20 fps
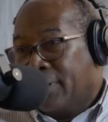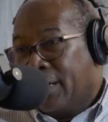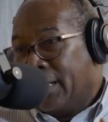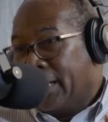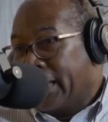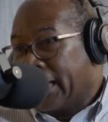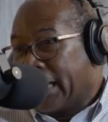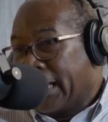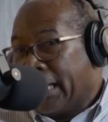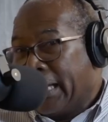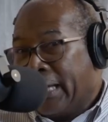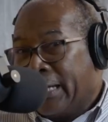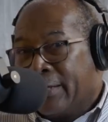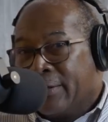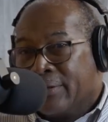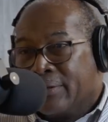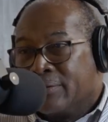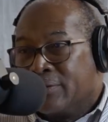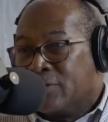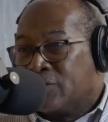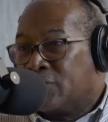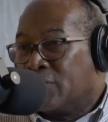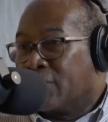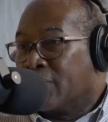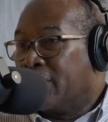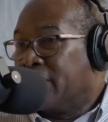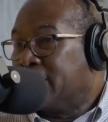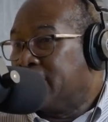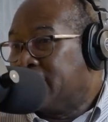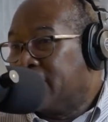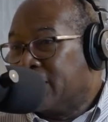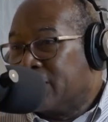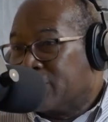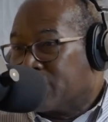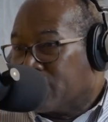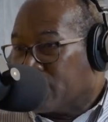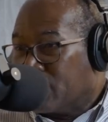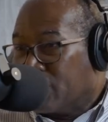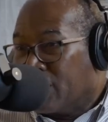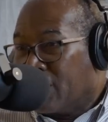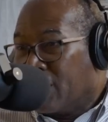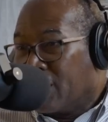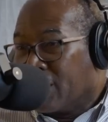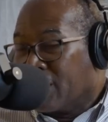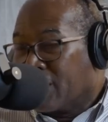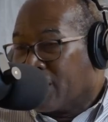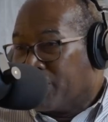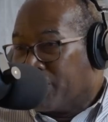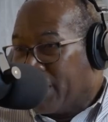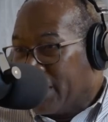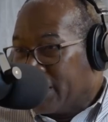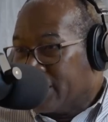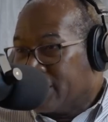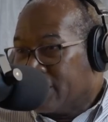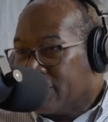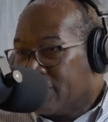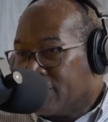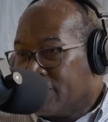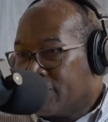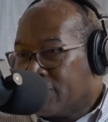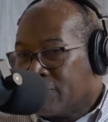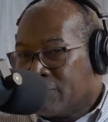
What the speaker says: unlike Guyana, the sugar estates were no longer competitive.